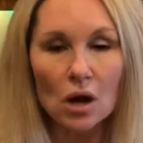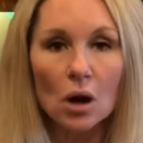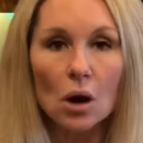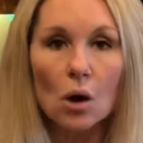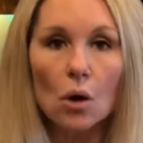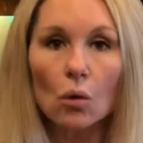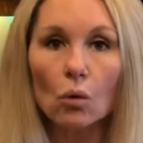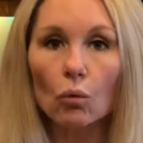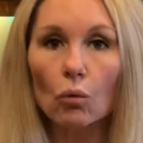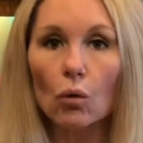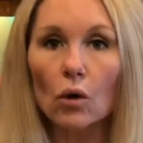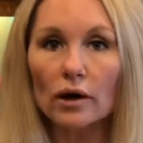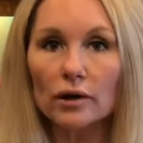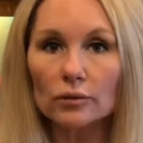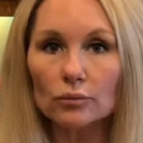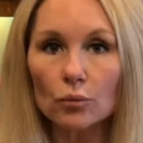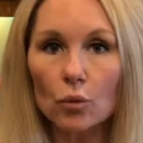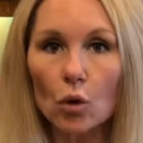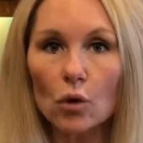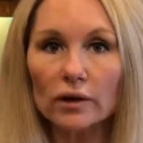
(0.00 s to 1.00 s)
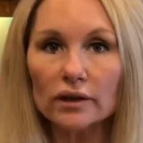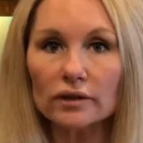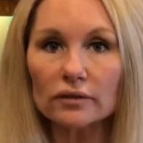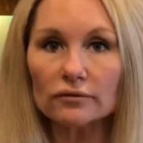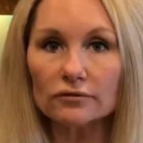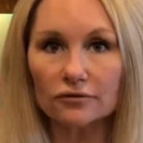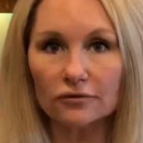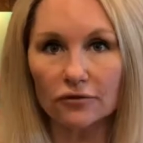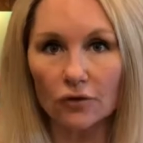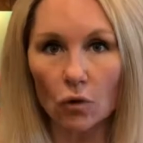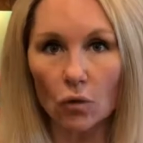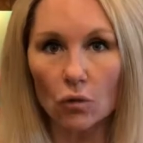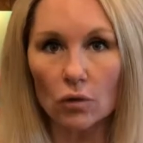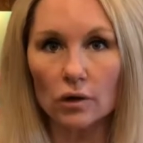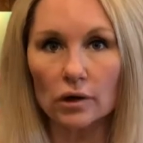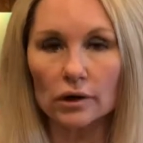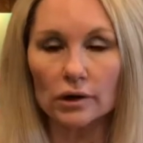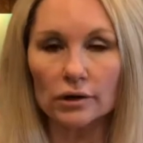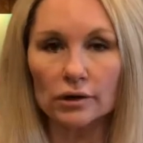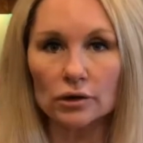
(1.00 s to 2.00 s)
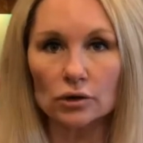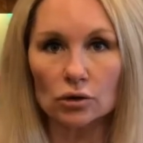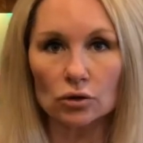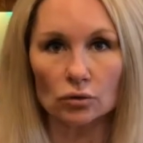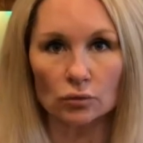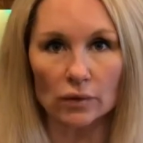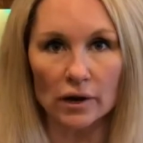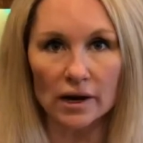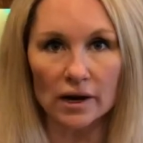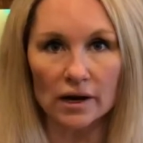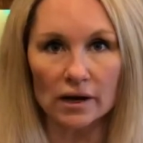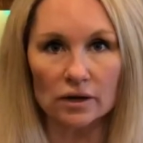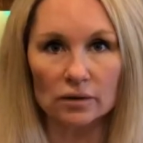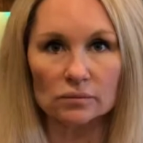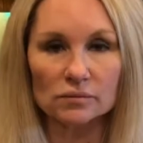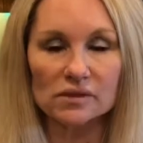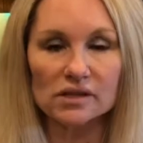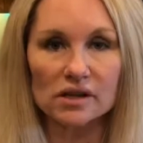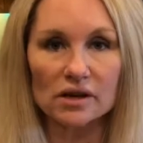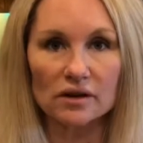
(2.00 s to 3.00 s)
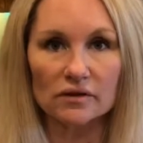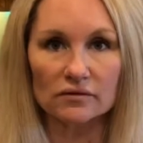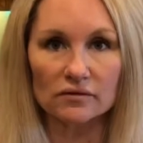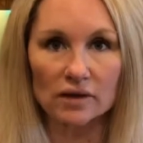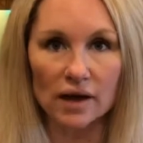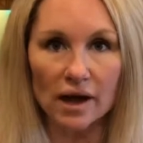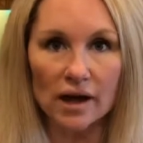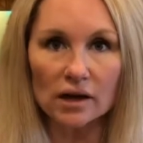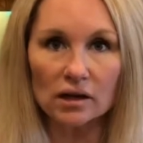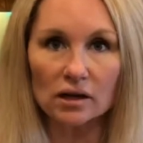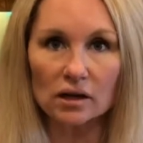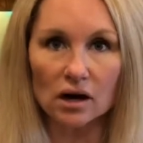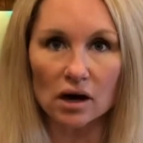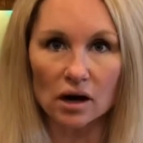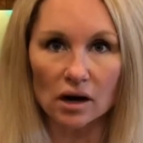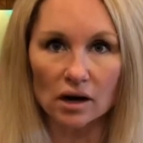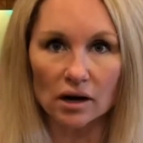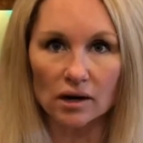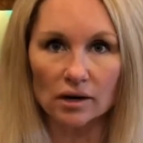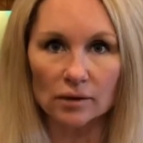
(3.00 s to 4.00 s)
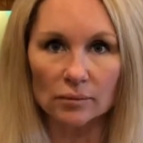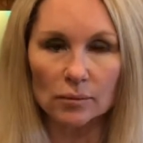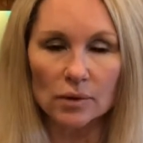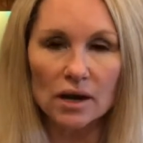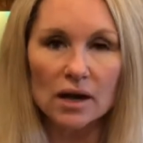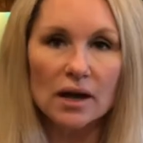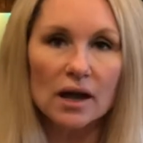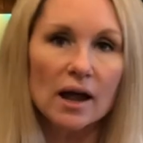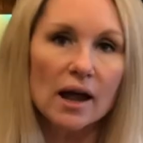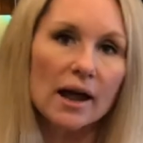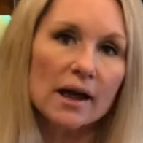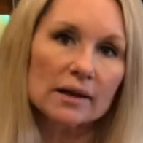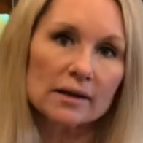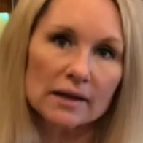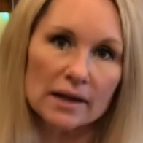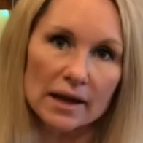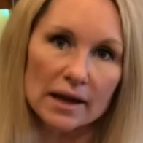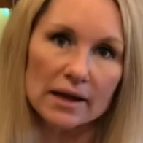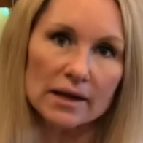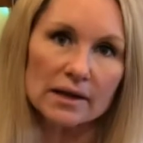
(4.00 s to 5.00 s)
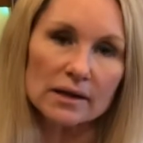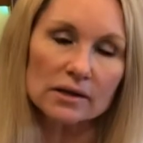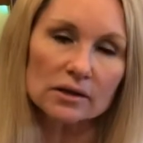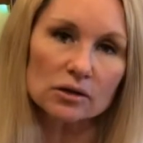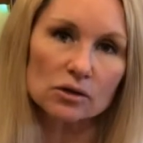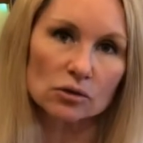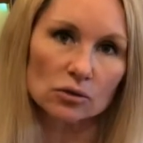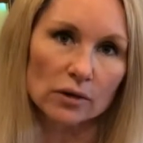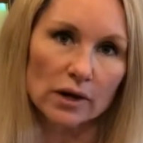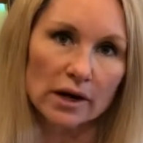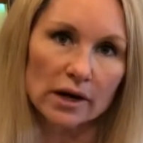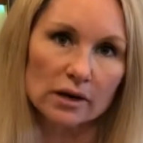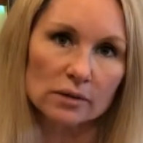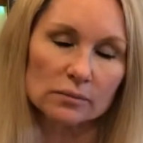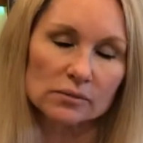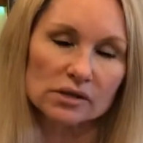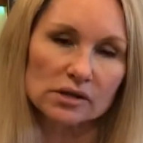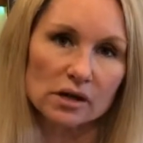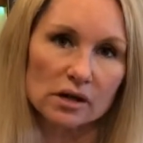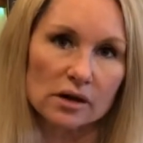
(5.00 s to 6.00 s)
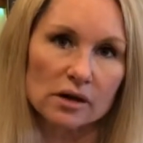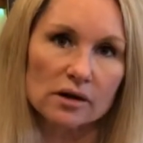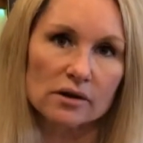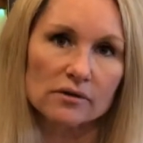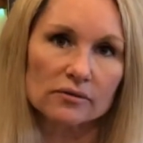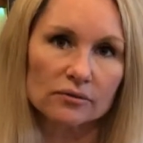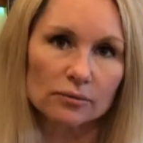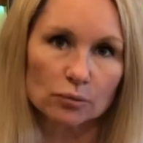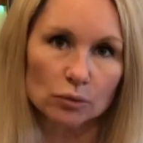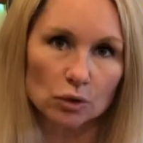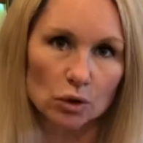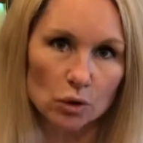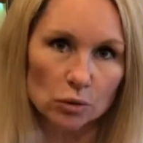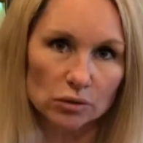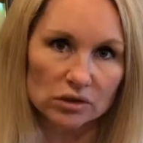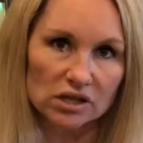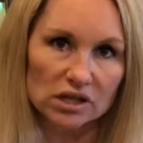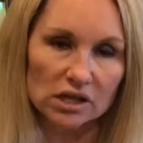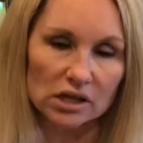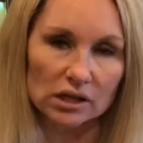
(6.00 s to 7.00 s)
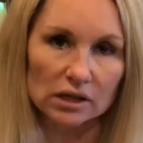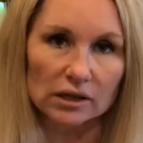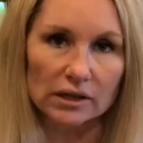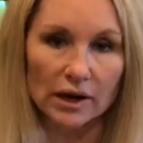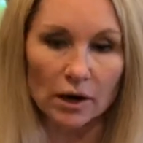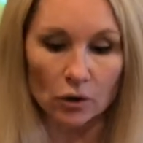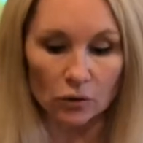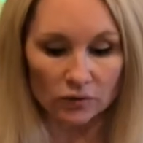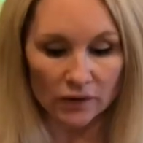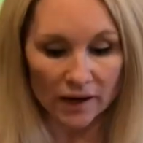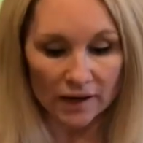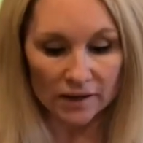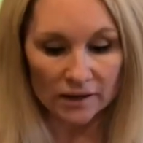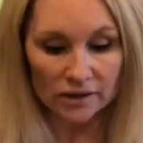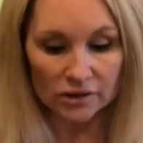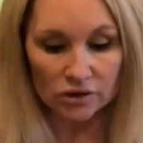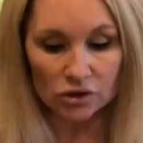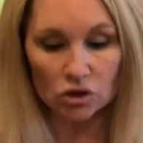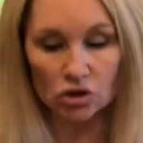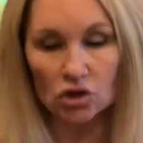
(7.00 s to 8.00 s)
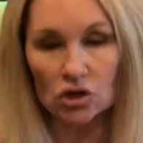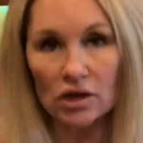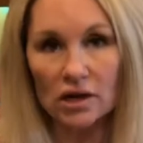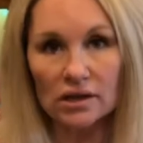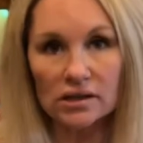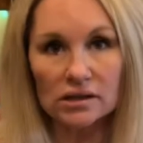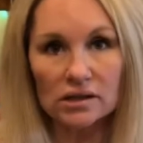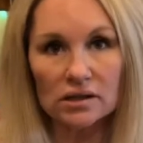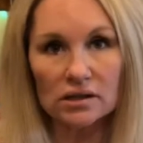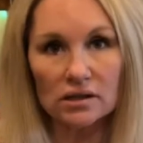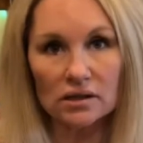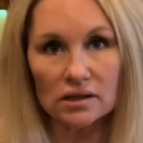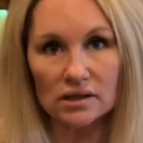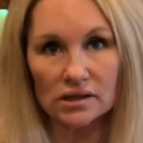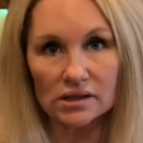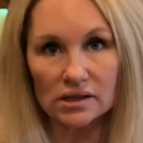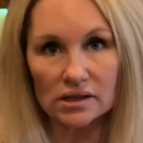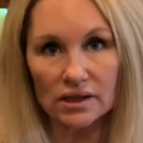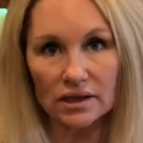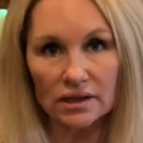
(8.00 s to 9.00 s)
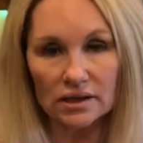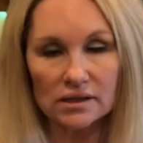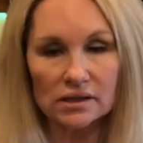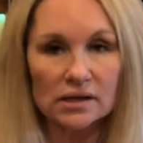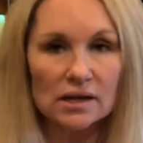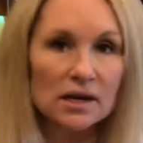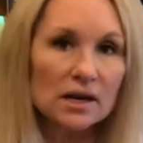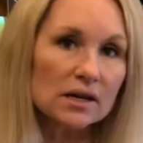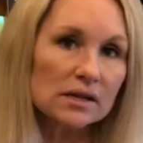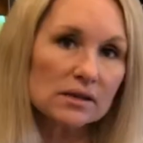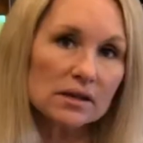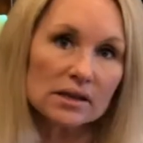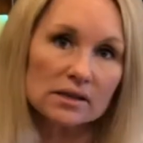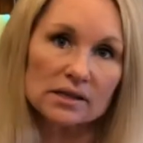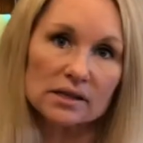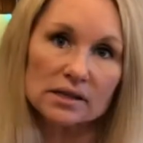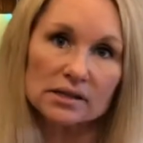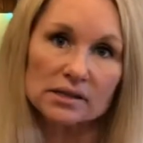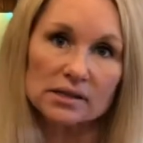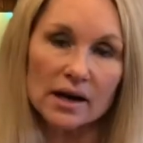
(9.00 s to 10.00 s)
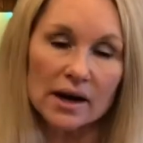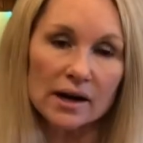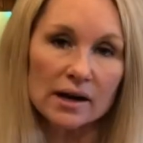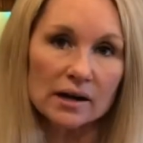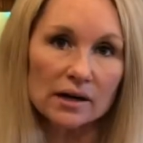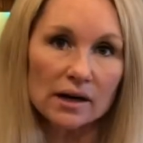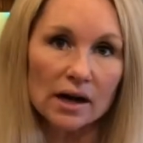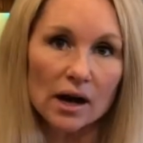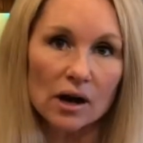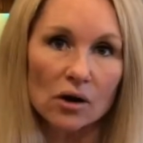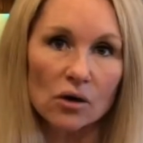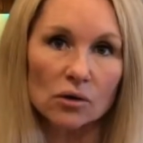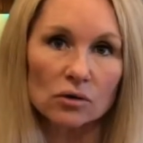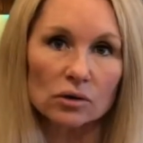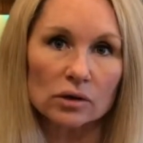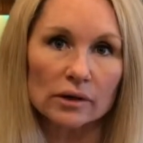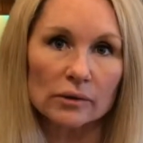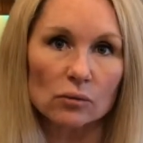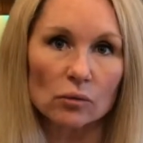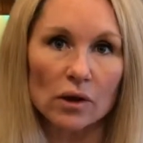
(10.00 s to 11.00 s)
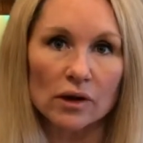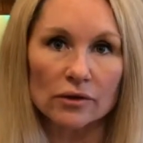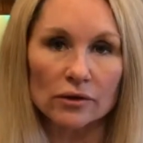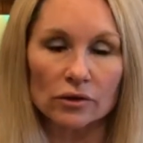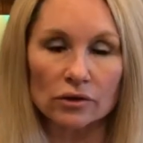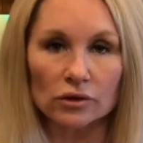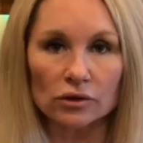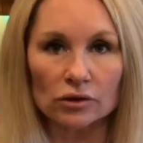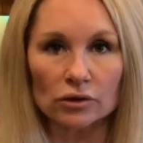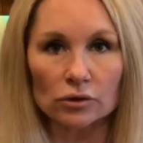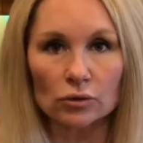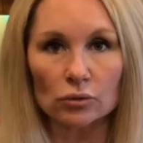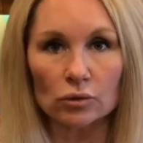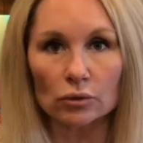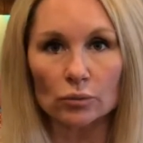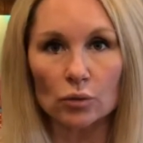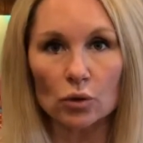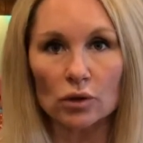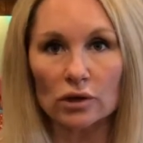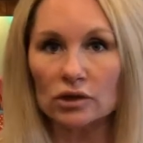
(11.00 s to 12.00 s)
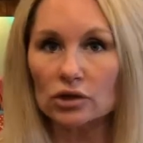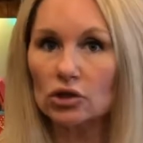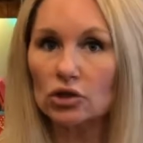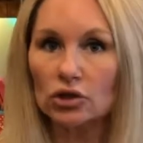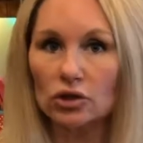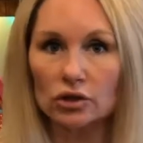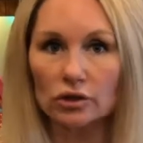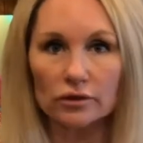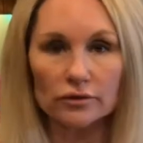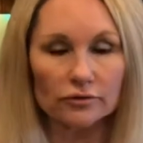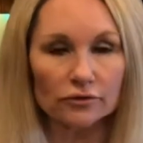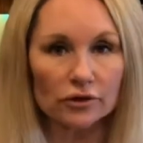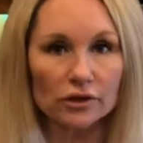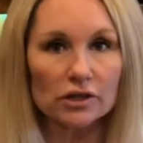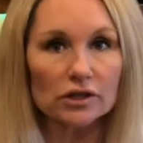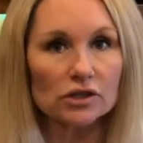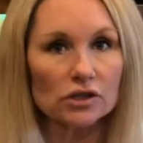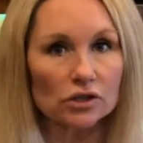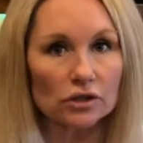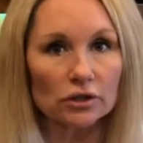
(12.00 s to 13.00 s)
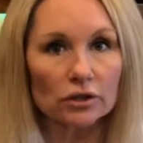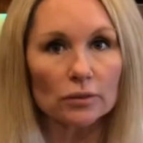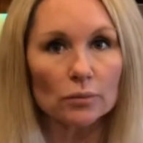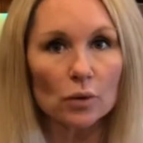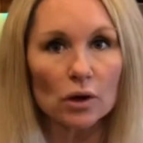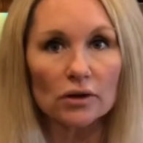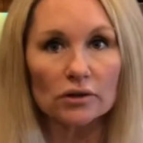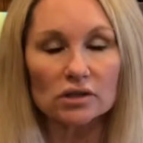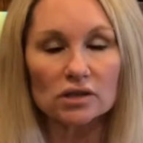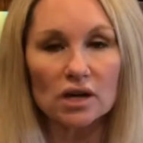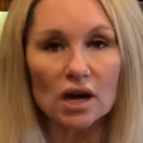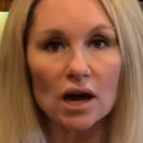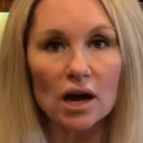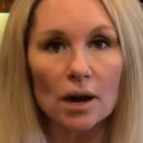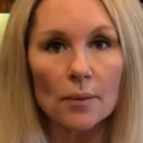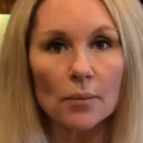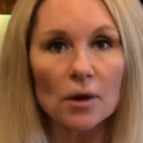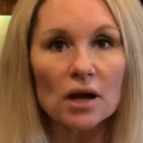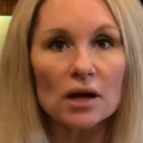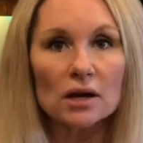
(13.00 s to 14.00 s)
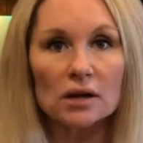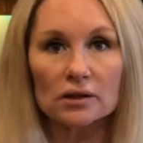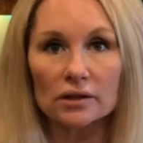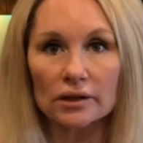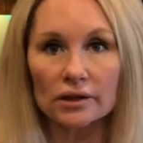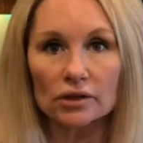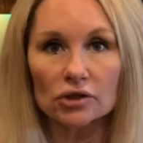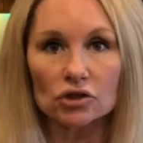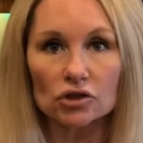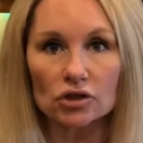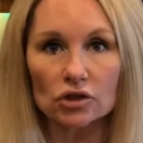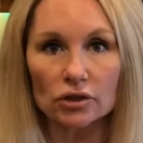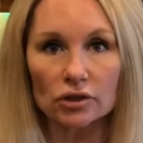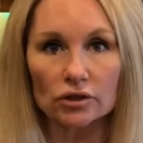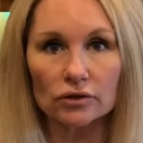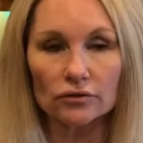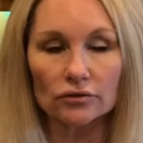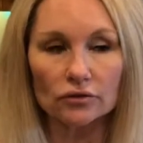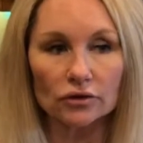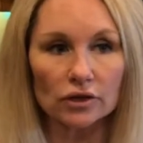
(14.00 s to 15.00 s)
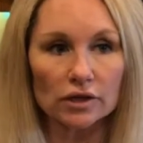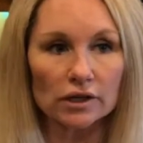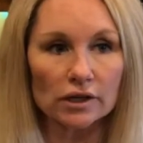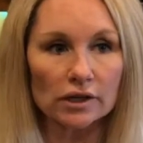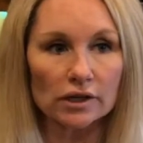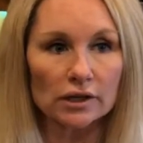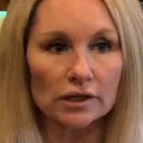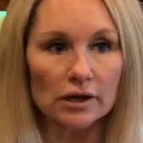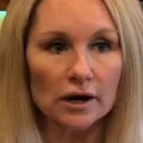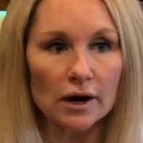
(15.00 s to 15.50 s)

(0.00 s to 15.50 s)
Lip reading: 1.4 grams of net carb, and 8 grams of protein. Now that is just the sticks. That does not count whether you would put sugar-free syrup on the top, like sugar-free